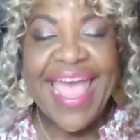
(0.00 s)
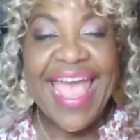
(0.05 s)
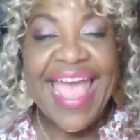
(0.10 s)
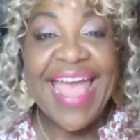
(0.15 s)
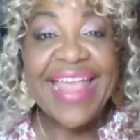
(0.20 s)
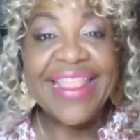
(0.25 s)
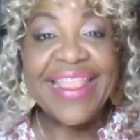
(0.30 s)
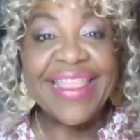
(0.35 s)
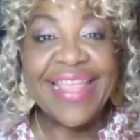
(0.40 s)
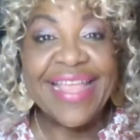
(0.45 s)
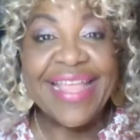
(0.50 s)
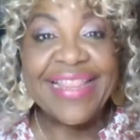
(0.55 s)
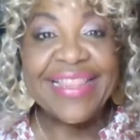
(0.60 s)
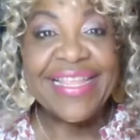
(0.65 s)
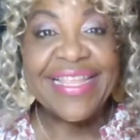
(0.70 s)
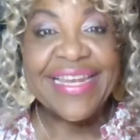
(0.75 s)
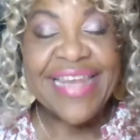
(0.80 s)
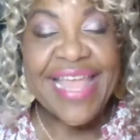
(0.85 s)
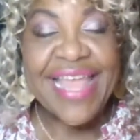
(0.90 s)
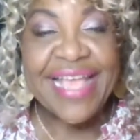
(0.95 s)
And then
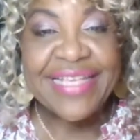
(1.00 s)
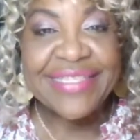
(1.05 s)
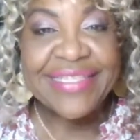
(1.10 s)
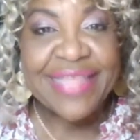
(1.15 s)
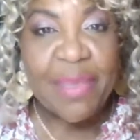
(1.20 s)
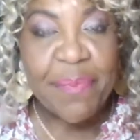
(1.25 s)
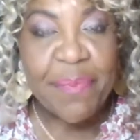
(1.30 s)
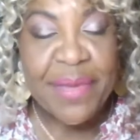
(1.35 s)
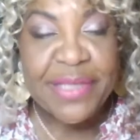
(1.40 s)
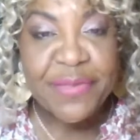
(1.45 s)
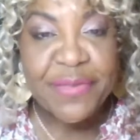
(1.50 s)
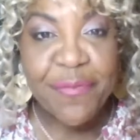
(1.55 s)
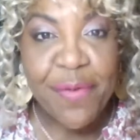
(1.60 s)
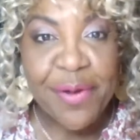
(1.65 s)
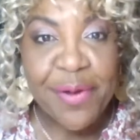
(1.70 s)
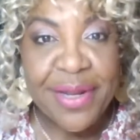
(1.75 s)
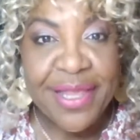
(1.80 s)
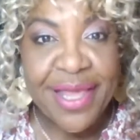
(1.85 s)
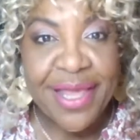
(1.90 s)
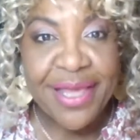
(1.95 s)
the next step,
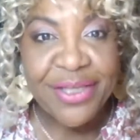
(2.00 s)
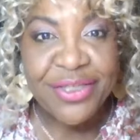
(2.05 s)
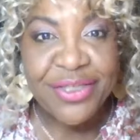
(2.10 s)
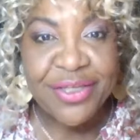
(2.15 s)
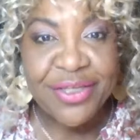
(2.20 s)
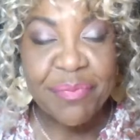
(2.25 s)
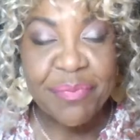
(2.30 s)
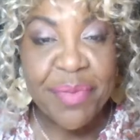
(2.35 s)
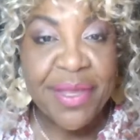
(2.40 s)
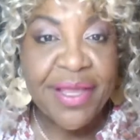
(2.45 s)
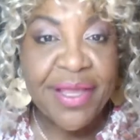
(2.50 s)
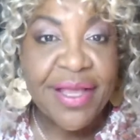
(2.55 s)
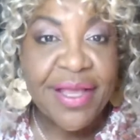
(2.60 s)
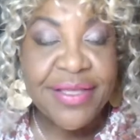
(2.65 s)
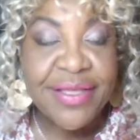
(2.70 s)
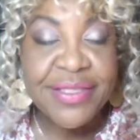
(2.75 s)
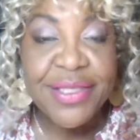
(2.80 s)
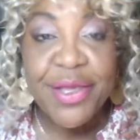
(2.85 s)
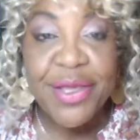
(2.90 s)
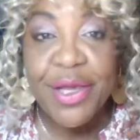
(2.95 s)
exfoliation,
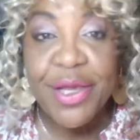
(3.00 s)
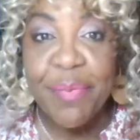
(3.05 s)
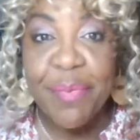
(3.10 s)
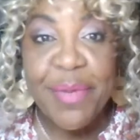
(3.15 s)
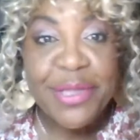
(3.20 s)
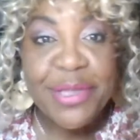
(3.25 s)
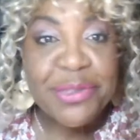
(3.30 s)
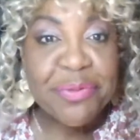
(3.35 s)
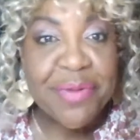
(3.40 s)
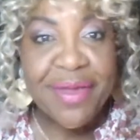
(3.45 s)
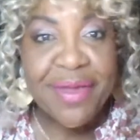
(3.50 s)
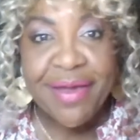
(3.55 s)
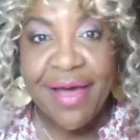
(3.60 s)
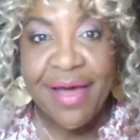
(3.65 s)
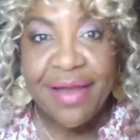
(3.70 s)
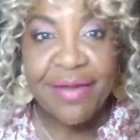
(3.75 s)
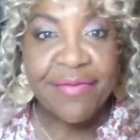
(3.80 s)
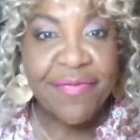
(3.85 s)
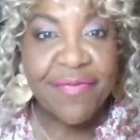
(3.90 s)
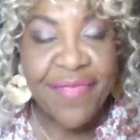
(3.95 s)
because you could be doing
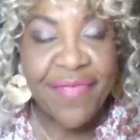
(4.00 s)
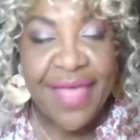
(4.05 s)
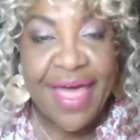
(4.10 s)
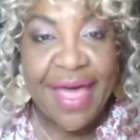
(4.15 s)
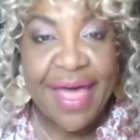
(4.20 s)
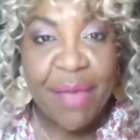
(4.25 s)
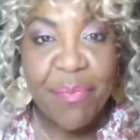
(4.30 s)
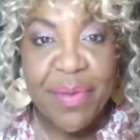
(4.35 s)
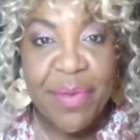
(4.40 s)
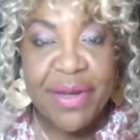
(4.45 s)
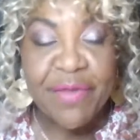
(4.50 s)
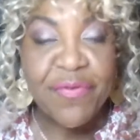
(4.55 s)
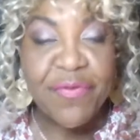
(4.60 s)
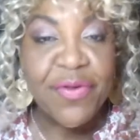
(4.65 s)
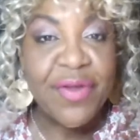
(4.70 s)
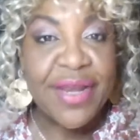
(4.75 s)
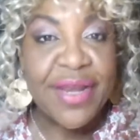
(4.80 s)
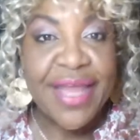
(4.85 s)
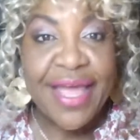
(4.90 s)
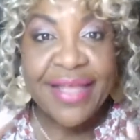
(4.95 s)
all of that, but if
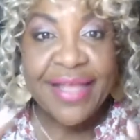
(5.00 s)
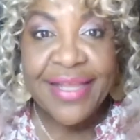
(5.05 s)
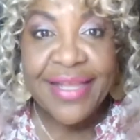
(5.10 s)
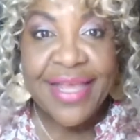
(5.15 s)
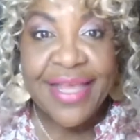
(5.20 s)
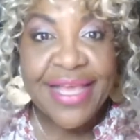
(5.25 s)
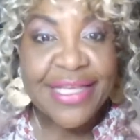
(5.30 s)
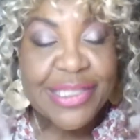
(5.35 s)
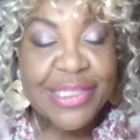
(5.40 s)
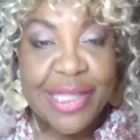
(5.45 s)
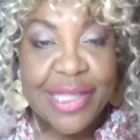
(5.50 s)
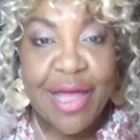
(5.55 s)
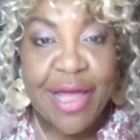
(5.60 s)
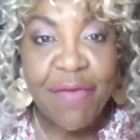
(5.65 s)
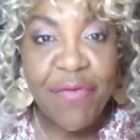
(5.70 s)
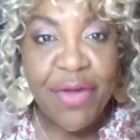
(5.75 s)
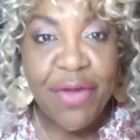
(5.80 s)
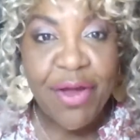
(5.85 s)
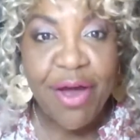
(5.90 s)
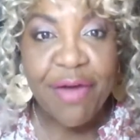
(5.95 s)
you're not
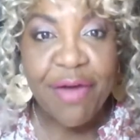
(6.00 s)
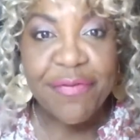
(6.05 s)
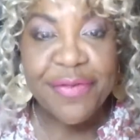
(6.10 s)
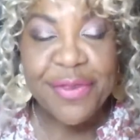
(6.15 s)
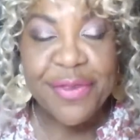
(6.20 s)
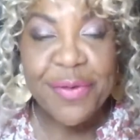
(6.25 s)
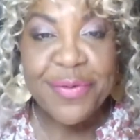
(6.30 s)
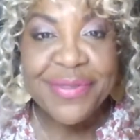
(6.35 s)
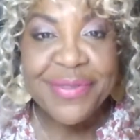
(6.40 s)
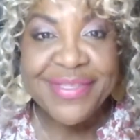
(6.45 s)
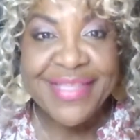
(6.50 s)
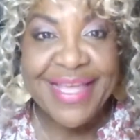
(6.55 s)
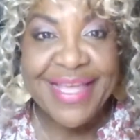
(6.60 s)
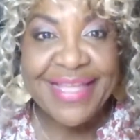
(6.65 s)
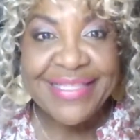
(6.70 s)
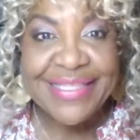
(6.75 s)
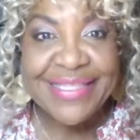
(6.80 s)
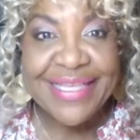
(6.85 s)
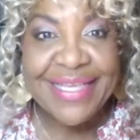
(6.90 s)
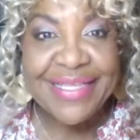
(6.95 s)
sloughing off those dead
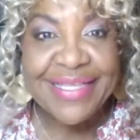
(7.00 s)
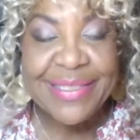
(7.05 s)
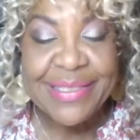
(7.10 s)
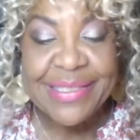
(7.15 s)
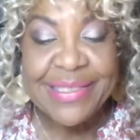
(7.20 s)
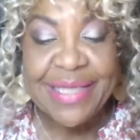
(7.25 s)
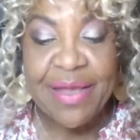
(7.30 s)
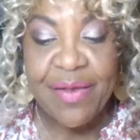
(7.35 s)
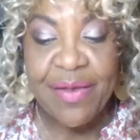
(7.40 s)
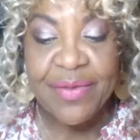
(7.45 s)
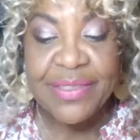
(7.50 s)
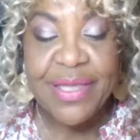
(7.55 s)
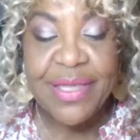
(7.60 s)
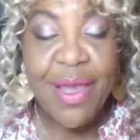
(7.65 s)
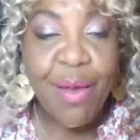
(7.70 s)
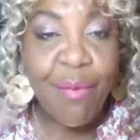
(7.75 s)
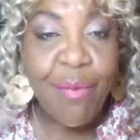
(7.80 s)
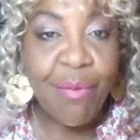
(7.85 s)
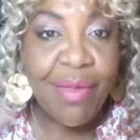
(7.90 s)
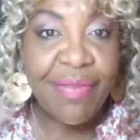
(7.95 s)
skin cells,
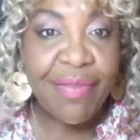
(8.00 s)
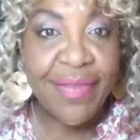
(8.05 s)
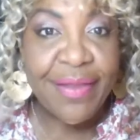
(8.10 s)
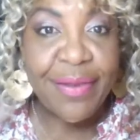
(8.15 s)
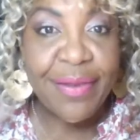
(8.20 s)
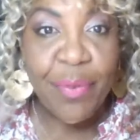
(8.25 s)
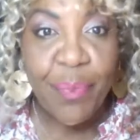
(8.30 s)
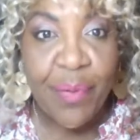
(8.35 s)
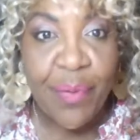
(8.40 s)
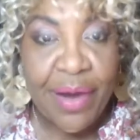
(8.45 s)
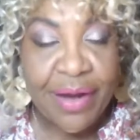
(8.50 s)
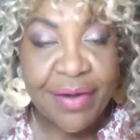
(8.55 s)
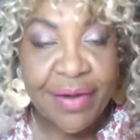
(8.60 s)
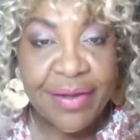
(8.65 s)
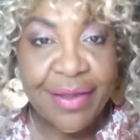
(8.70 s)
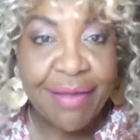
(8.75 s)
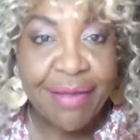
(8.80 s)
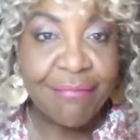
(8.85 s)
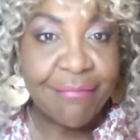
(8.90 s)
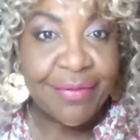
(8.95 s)
well, then the product
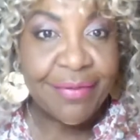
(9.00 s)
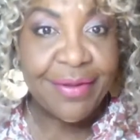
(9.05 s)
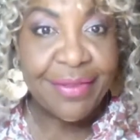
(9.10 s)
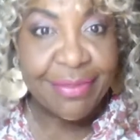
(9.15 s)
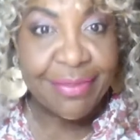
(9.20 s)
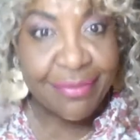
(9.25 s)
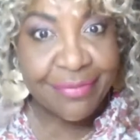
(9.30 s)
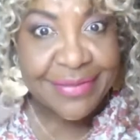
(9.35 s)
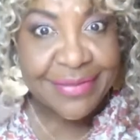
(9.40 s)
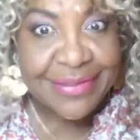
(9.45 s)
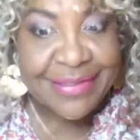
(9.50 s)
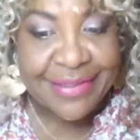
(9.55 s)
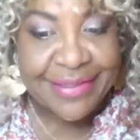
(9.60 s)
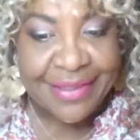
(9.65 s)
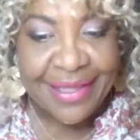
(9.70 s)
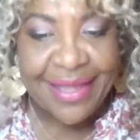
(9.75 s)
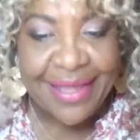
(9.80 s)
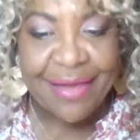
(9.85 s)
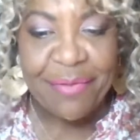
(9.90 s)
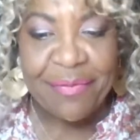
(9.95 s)
can't really do its
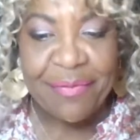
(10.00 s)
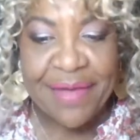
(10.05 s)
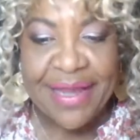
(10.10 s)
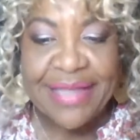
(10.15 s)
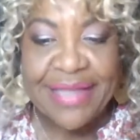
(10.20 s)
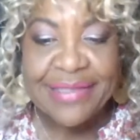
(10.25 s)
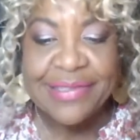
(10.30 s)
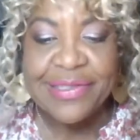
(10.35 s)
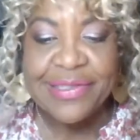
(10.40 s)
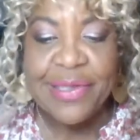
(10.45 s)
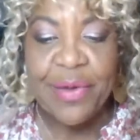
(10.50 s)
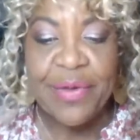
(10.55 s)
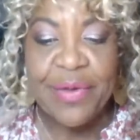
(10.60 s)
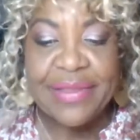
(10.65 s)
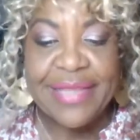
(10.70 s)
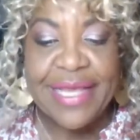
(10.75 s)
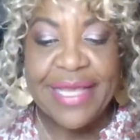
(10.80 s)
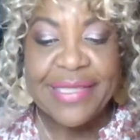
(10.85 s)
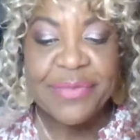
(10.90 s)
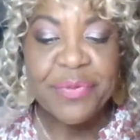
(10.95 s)
thing, right? So
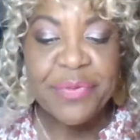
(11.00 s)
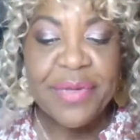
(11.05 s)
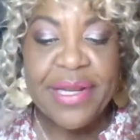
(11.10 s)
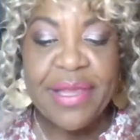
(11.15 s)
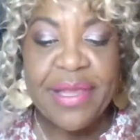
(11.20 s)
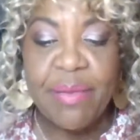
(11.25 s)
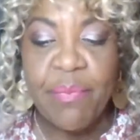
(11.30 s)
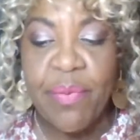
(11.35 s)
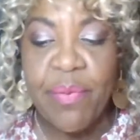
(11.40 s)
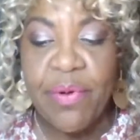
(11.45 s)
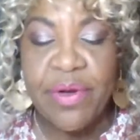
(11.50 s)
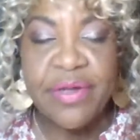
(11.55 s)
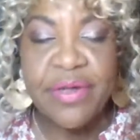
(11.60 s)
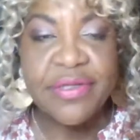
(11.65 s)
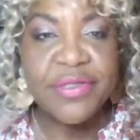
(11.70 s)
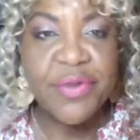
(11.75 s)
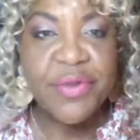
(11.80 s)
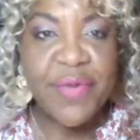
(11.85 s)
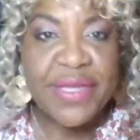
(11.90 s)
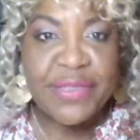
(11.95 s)
that's really important
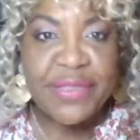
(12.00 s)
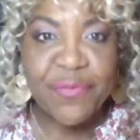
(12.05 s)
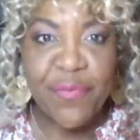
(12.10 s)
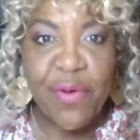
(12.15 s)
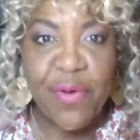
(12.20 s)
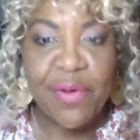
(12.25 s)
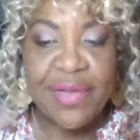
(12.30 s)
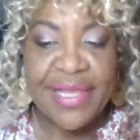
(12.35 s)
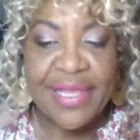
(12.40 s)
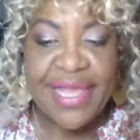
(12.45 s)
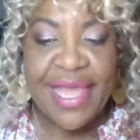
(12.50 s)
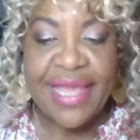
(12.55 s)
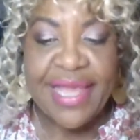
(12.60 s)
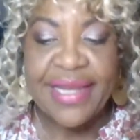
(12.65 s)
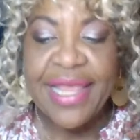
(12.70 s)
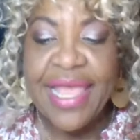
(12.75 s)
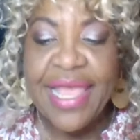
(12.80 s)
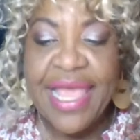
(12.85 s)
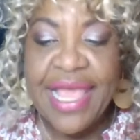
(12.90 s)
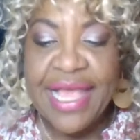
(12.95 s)
to exfoliate,
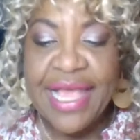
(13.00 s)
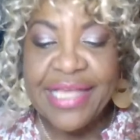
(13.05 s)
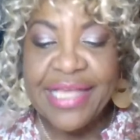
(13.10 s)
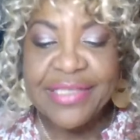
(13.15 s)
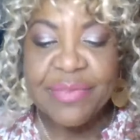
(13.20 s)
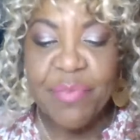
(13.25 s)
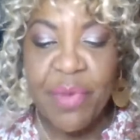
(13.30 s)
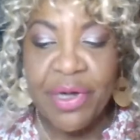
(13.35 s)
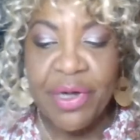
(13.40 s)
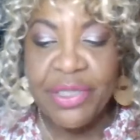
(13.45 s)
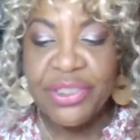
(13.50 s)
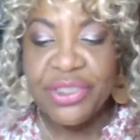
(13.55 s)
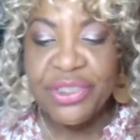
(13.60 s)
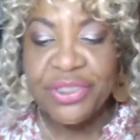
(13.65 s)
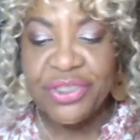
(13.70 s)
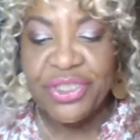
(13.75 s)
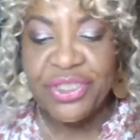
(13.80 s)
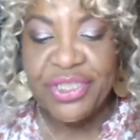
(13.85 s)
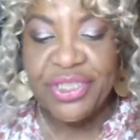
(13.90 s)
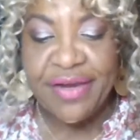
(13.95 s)
as Marsha
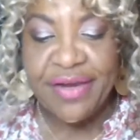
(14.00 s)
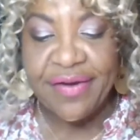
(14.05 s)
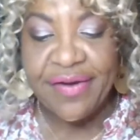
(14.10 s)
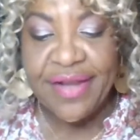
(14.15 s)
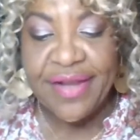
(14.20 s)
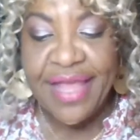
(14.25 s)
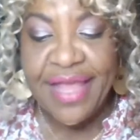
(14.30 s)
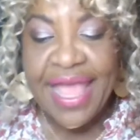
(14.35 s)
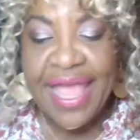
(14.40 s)
shared.